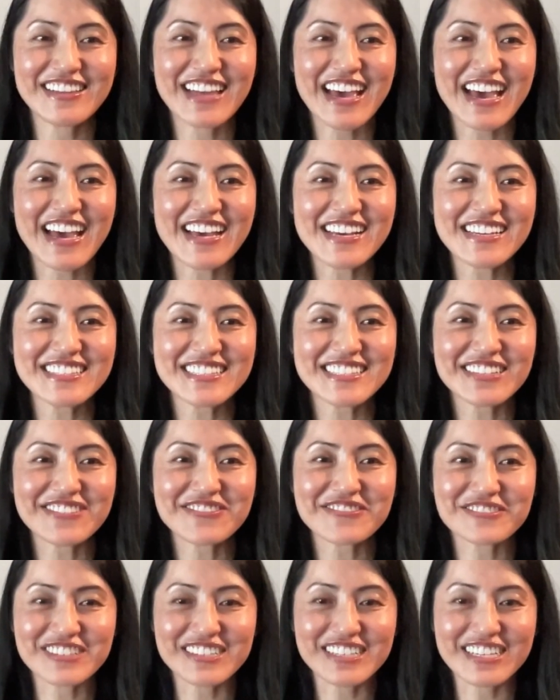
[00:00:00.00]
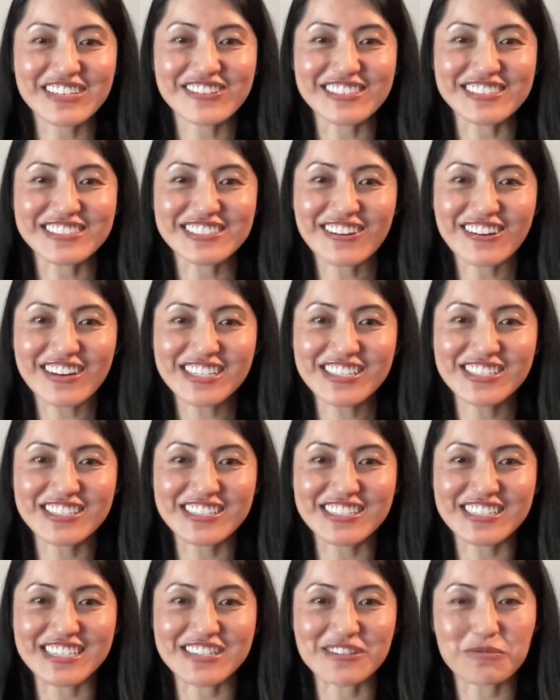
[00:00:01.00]
That's a really good
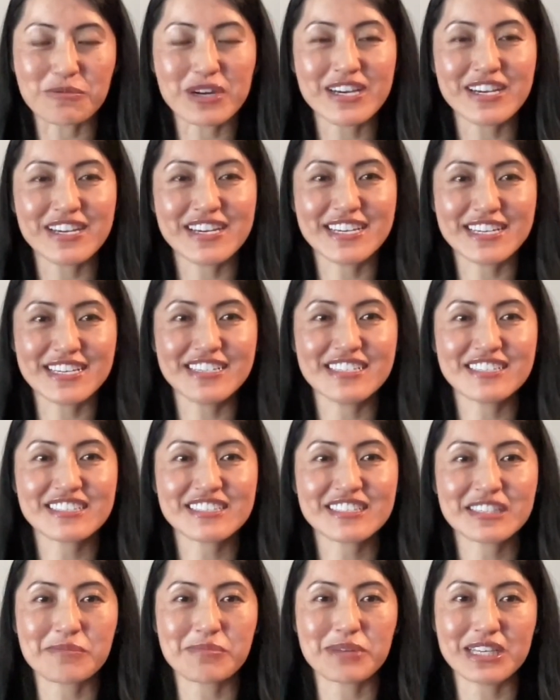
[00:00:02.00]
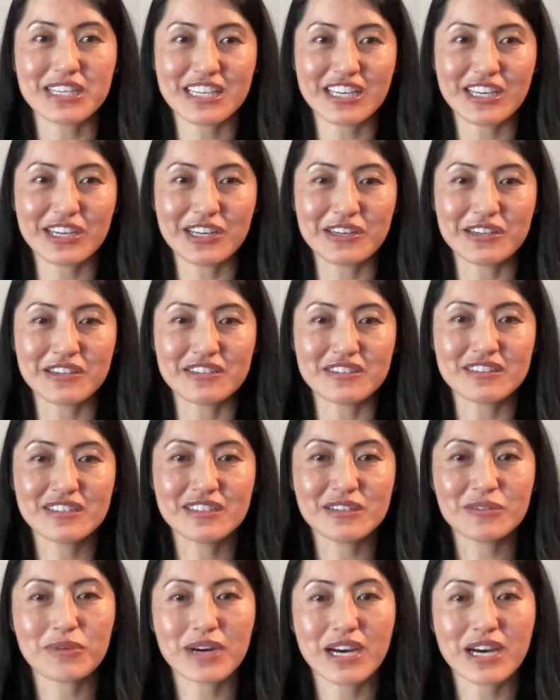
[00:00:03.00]
question. What is CPQ?